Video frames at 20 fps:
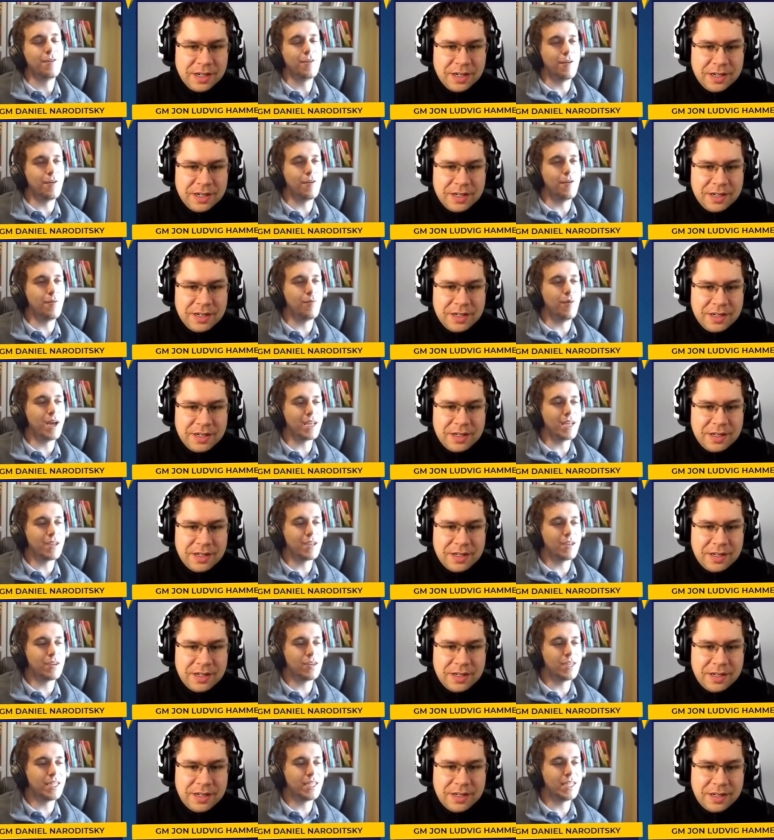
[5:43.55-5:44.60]
Speaker 1: Oh my
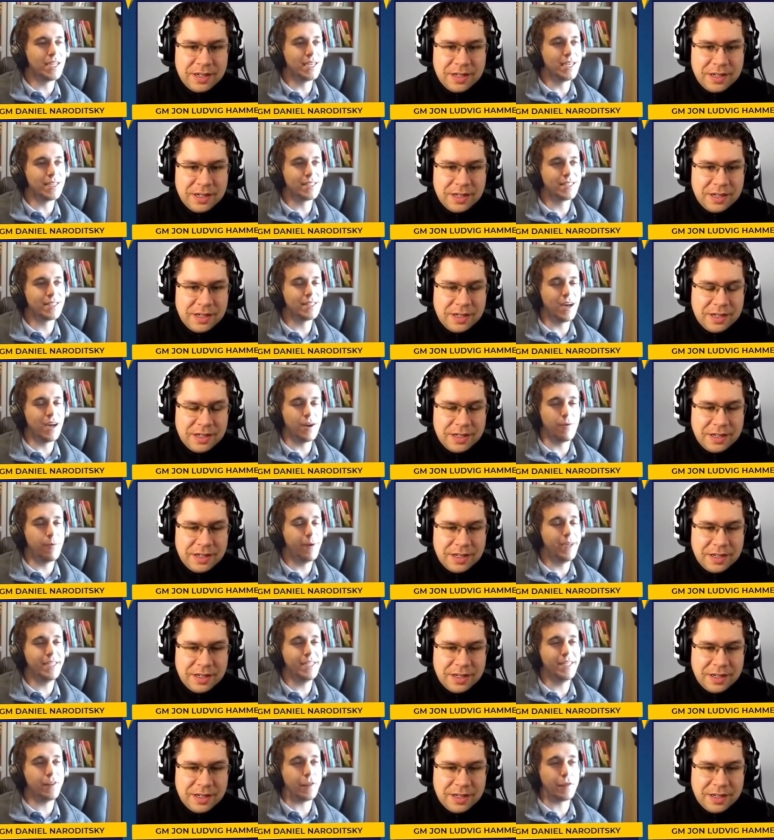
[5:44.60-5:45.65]
goodness. Now
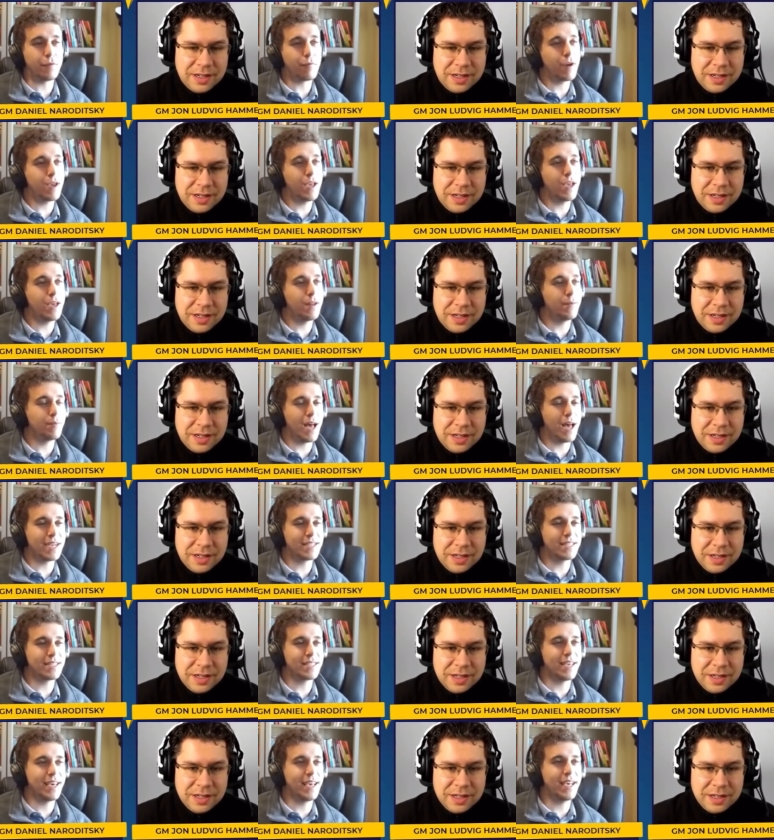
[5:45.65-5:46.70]
Queen D3 and
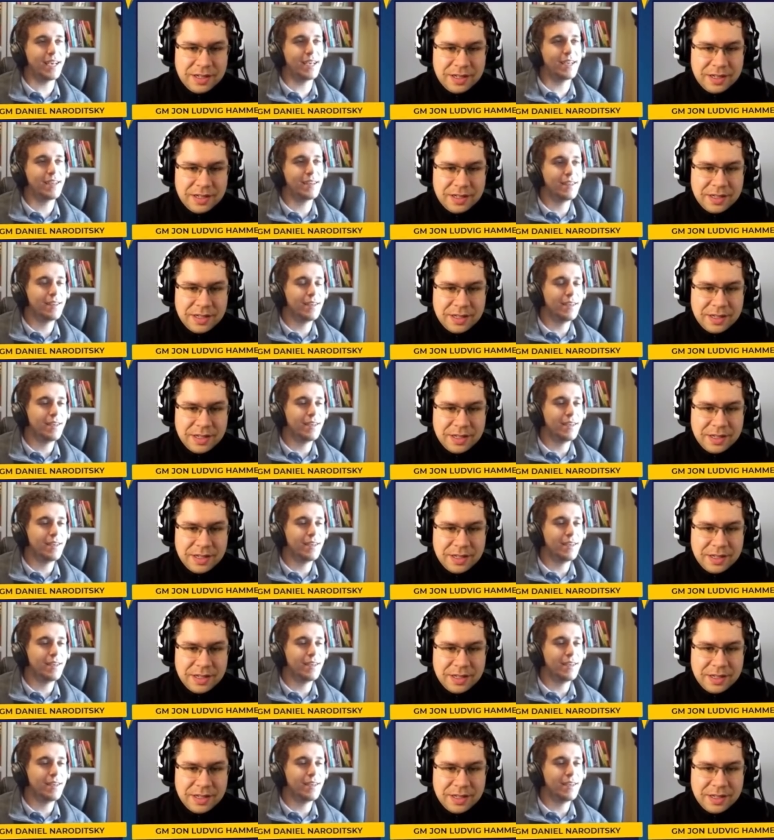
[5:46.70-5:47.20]
Black's King.